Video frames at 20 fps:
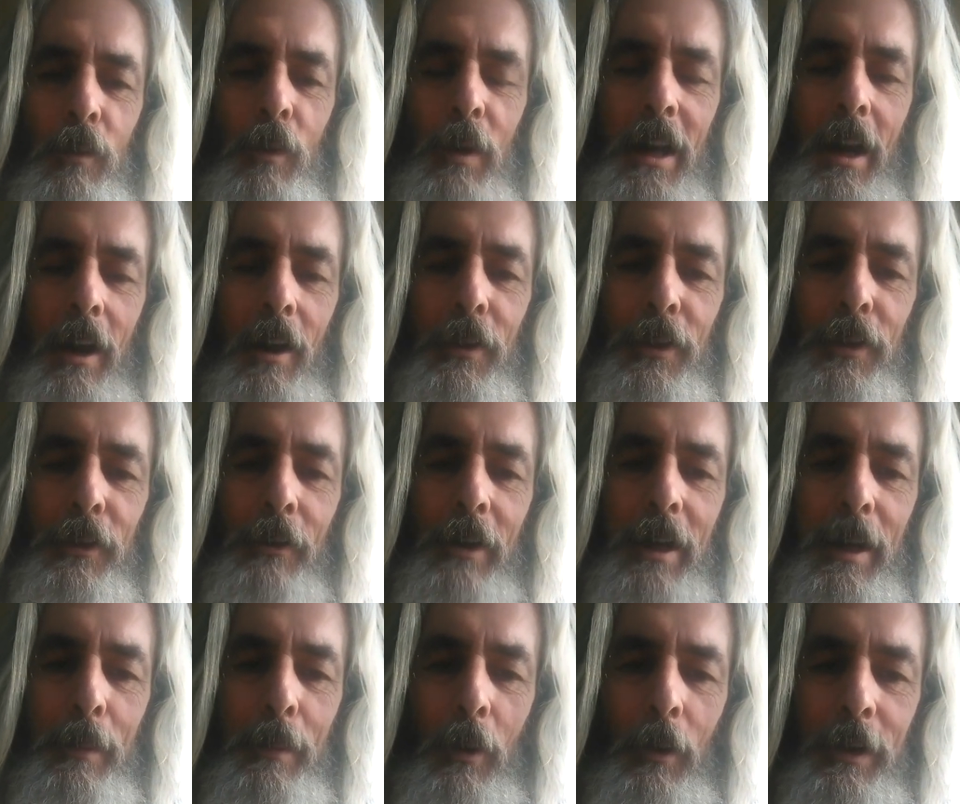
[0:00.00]
We are
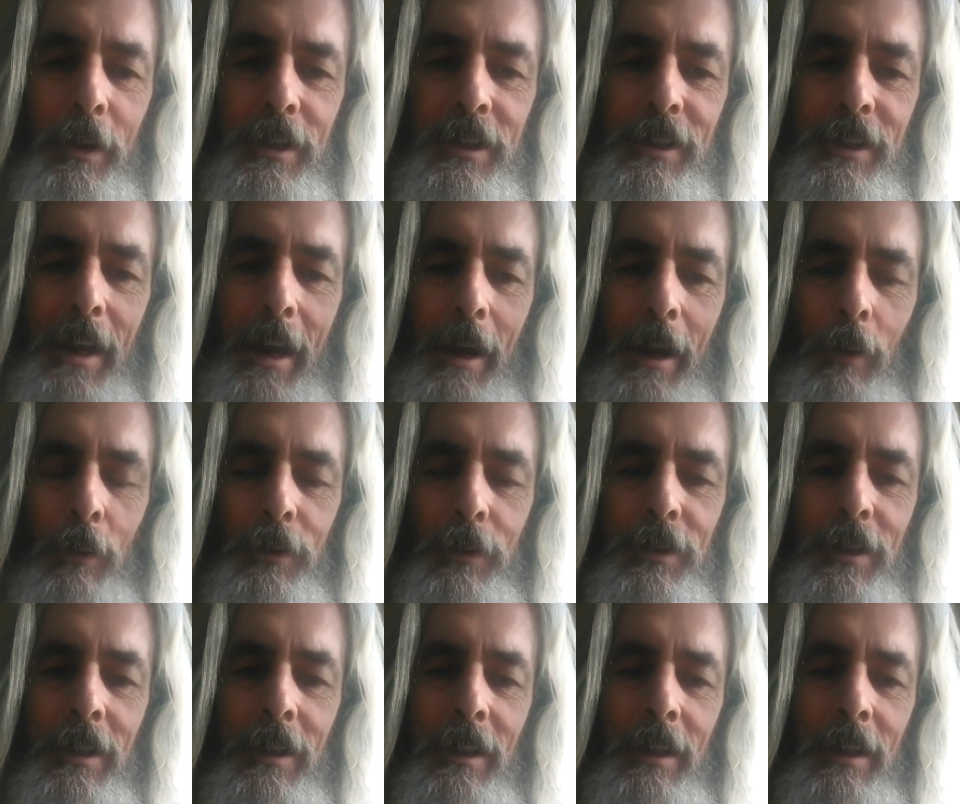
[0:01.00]
3 points out.